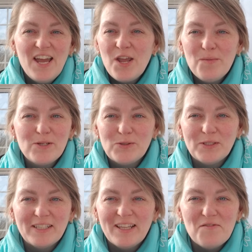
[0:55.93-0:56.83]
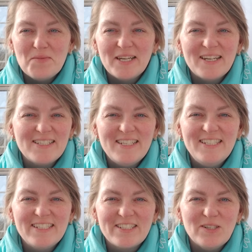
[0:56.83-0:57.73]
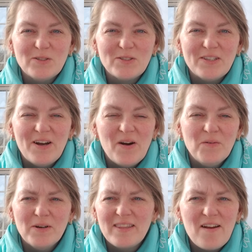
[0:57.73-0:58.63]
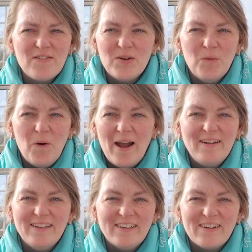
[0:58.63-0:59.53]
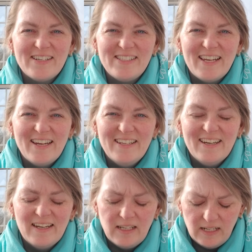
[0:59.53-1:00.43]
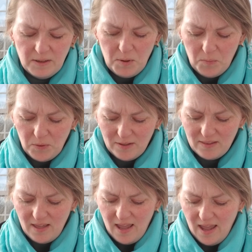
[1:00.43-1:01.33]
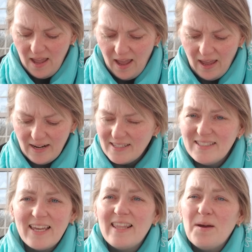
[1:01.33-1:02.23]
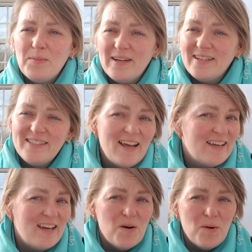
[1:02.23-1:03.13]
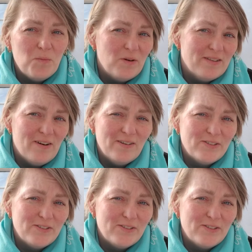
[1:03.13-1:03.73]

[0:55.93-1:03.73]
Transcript: he must really love me because he just goes along with every wild and crazy idea I can come up with. And I say that because I come up with all